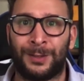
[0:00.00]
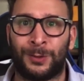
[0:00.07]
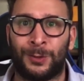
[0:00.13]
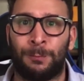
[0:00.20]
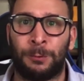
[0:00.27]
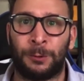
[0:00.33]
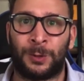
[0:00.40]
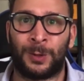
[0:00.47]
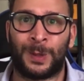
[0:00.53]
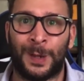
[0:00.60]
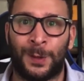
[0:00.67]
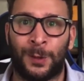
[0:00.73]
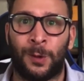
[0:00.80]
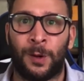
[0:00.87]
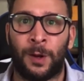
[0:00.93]
put
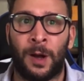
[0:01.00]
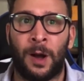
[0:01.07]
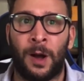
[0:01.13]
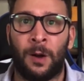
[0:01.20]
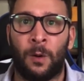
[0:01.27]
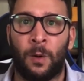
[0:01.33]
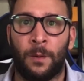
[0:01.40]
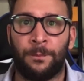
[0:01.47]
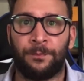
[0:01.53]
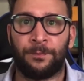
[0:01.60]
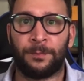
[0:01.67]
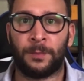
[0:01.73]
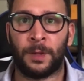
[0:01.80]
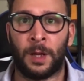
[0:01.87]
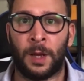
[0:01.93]
together a
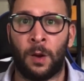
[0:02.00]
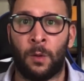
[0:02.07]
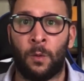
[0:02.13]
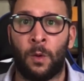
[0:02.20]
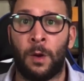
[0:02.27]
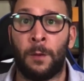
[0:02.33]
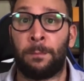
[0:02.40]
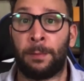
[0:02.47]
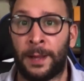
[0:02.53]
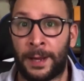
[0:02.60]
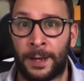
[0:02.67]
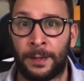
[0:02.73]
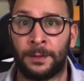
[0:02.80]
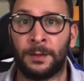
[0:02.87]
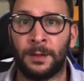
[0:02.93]

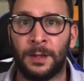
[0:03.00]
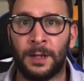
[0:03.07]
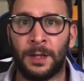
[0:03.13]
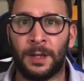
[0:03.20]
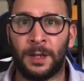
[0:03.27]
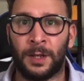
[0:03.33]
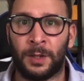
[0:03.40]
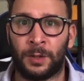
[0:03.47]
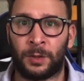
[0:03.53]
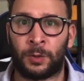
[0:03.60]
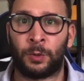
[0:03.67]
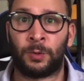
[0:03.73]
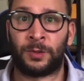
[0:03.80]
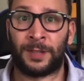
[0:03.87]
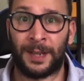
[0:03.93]
plan to
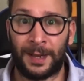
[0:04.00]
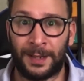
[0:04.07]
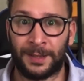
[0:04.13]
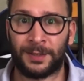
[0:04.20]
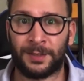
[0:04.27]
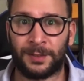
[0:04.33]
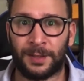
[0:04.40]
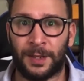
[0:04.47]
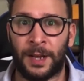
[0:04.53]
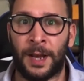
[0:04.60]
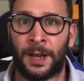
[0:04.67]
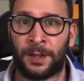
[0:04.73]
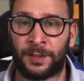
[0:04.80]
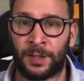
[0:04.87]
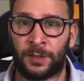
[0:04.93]
test and
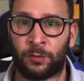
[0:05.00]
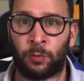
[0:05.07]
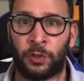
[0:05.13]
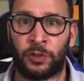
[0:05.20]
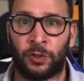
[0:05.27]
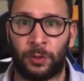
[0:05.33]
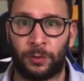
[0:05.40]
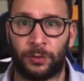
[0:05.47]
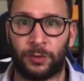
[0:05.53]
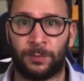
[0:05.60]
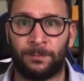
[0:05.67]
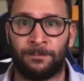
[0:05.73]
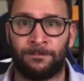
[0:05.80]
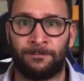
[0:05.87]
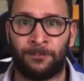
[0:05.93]
assess results,
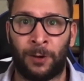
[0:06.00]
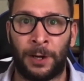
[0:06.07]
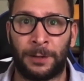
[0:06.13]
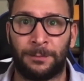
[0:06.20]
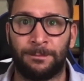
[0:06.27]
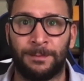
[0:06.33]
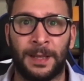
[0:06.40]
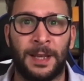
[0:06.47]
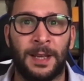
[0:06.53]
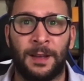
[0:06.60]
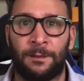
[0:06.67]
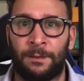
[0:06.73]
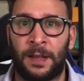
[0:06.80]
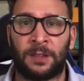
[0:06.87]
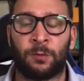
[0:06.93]
right?
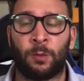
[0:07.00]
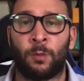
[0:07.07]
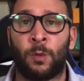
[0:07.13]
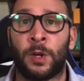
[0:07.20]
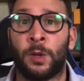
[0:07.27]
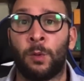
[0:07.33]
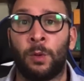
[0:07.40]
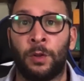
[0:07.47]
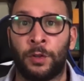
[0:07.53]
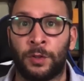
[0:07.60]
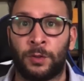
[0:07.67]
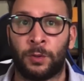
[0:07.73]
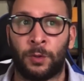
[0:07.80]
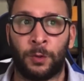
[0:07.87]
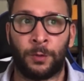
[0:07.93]
That's what you will need
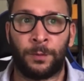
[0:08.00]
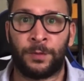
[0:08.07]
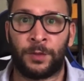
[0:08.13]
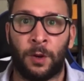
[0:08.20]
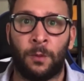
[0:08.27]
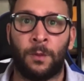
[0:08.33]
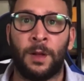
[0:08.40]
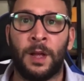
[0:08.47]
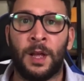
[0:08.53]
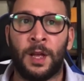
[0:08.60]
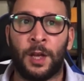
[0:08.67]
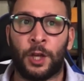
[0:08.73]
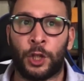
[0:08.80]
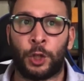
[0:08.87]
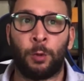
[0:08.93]
to do. So
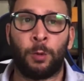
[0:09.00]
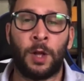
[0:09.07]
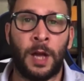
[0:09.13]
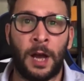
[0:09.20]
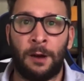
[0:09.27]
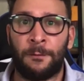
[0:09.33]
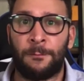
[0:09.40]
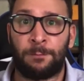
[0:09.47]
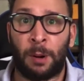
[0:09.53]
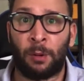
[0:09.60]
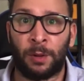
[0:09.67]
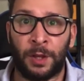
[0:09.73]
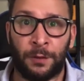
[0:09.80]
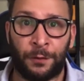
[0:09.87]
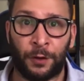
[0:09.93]
you will have
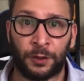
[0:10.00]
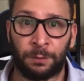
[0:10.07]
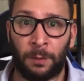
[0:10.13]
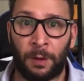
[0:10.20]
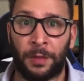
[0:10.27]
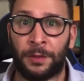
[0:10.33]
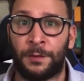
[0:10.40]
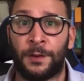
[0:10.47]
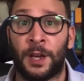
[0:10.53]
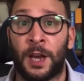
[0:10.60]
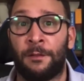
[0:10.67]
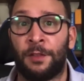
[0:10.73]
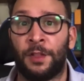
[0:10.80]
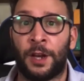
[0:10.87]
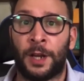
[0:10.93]
probably the first month, if you
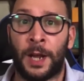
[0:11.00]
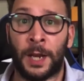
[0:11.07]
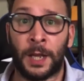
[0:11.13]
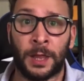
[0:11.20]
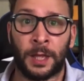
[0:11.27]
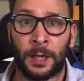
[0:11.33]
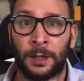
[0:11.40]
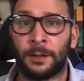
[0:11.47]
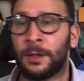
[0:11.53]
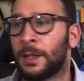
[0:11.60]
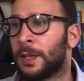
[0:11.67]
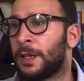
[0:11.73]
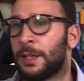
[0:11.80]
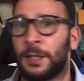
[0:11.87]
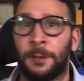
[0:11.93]
haven't done anything
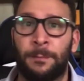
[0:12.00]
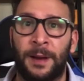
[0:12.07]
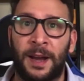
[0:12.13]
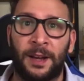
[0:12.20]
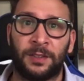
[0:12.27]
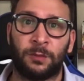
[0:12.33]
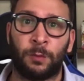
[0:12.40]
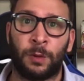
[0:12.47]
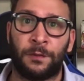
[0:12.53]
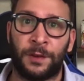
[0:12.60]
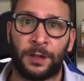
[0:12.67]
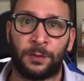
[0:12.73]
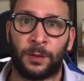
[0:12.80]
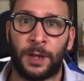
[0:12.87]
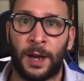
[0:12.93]
in the past with
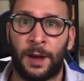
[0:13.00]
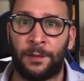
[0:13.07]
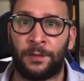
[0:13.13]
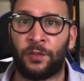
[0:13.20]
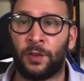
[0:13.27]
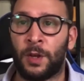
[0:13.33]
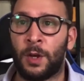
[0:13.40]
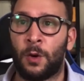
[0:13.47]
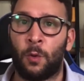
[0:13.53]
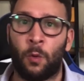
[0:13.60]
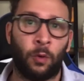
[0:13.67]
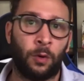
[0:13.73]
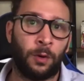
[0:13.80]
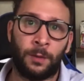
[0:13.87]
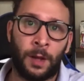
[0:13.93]
Facebook ads
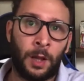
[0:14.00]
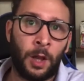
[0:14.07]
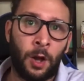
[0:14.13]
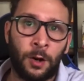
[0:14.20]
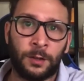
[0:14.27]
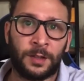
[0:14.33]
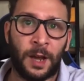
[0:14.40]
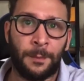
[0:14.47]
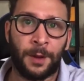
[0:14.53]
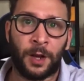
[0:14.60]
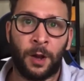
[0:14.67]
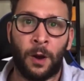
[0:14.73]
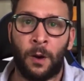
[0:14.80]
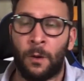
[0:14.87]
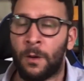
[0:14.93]
or a long time
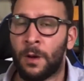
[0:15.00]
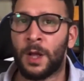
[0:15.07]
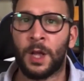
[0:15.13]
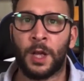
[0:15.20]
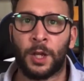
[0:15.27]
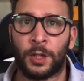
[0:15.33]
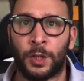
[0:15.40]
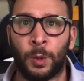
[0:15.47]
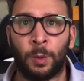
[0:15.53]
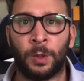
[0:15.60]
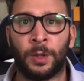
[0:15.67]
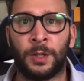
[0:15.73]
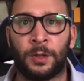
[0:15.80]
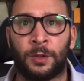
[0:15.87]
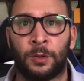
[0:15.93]
ago, you will
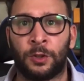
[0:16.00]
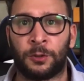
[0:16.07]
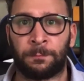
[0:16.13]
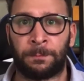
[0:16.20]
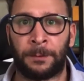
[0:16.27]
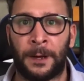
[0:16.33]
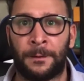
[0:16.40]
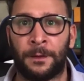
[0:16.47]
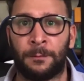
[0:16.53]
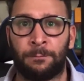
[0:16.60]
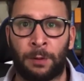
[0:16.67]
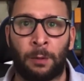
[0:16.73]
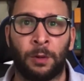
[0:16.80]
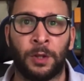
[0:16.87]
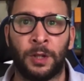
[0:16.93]
need to spend
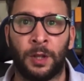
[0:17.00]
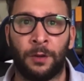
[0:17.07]
probably the